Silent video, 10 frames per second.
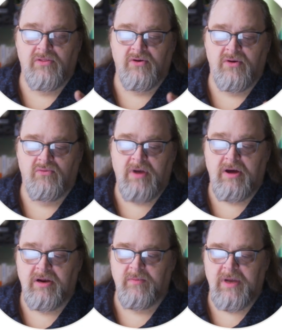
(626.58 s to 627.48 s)
the
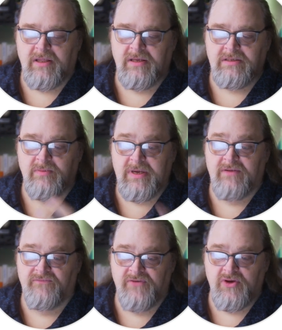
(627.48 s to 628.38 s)
routing mechanism
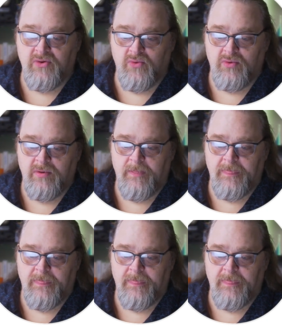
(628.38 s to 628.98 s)
in Vue.